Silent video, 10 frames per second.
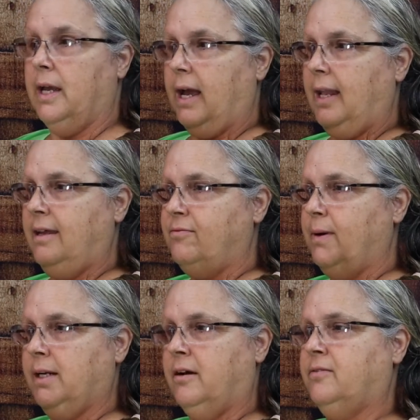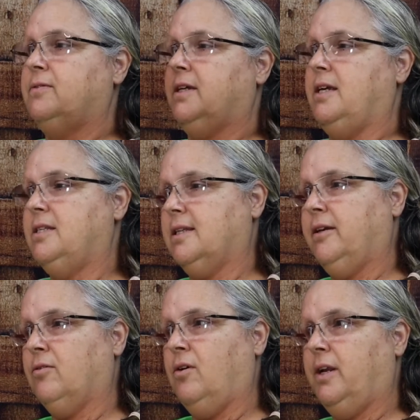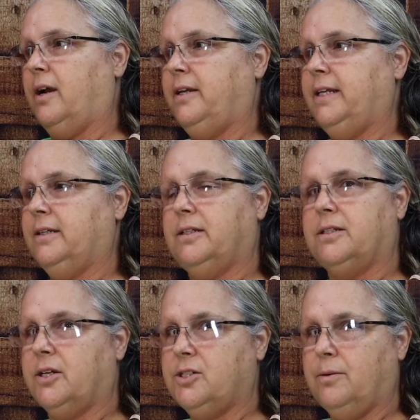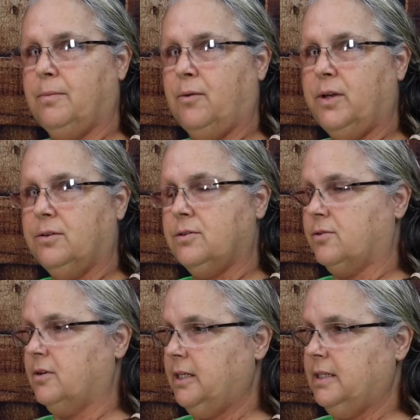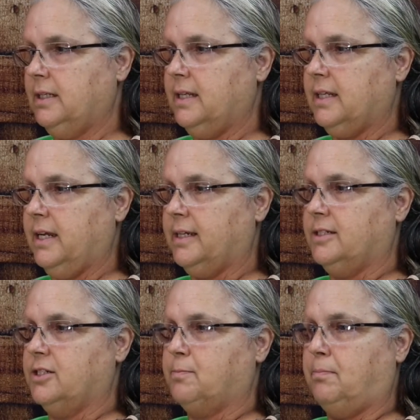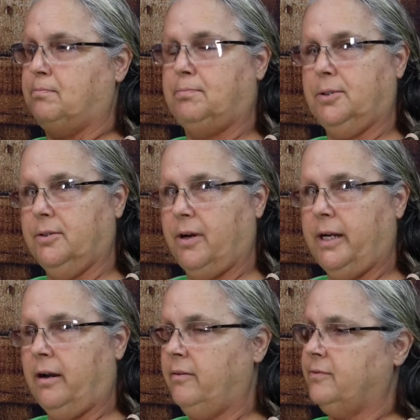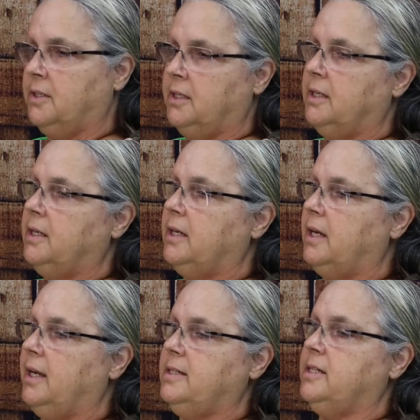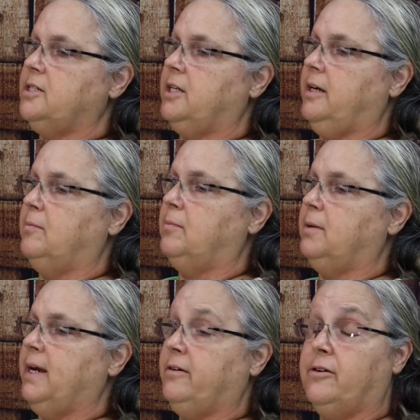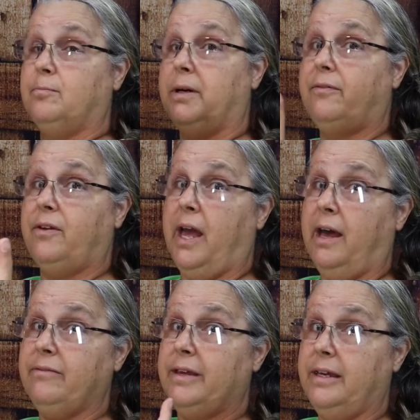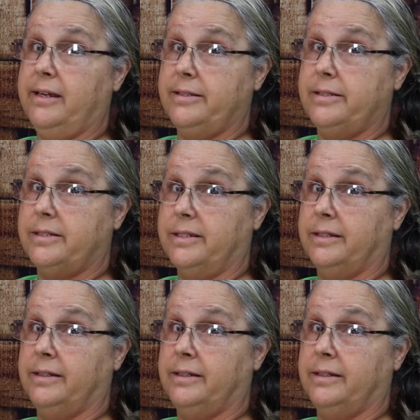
I left mine off in case later on I needed to touch up my wheels or anything like that. I could just pull it right off and touch it up and put it back on. But if you have kids,